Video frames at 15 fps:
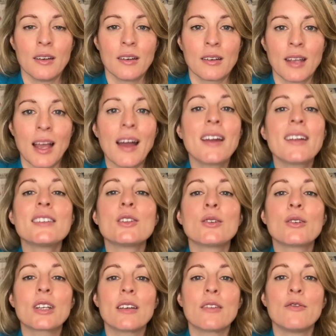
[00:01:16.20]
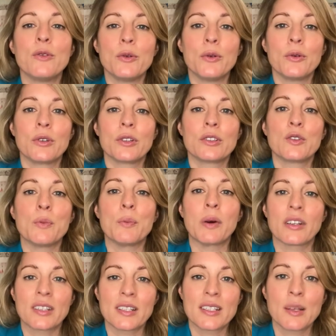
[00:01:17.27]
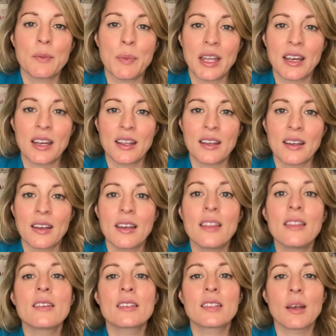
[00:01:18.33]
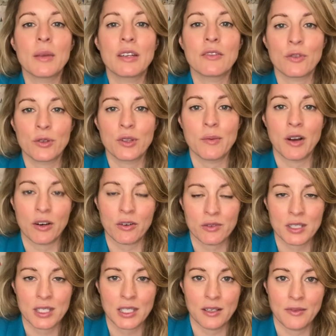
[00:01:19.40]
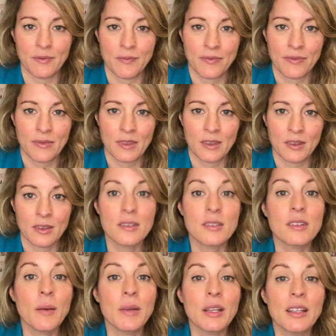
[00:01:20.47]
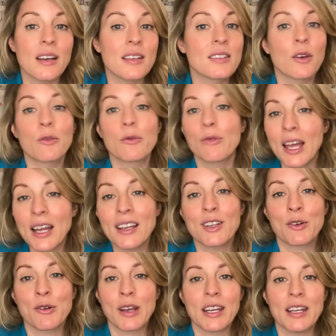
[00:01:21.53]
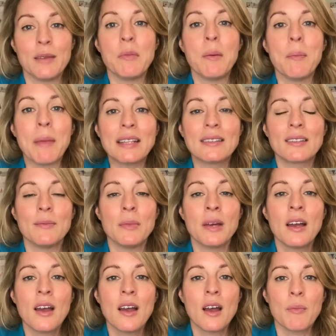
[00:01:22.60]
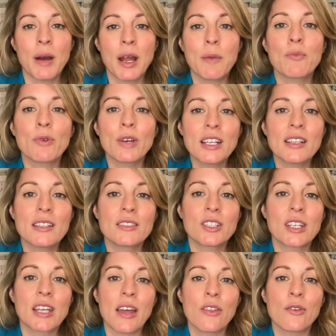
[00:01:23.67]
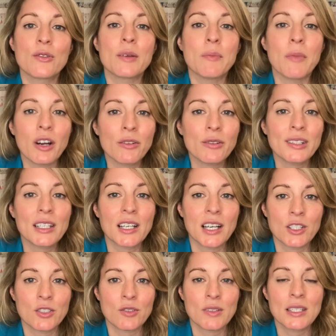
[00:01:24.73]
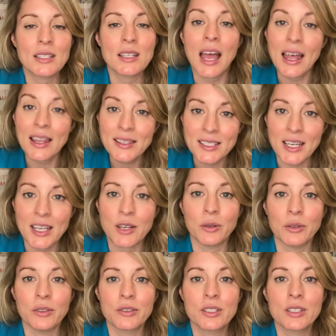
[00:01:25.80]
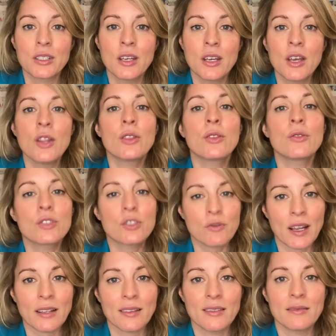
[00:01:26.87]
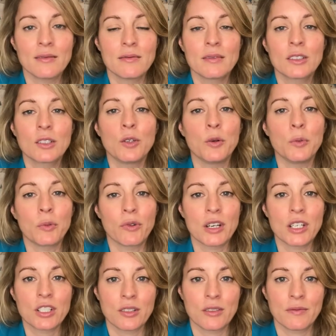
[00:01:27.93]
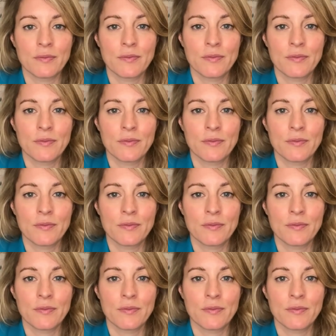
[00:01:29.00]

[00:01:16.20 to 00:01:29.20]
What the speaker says: Canada is looking forward to participating in the Summit for Democracy. The summit has already created momentum by bringing together democratic countries and stakeholders to strengthen cooperation.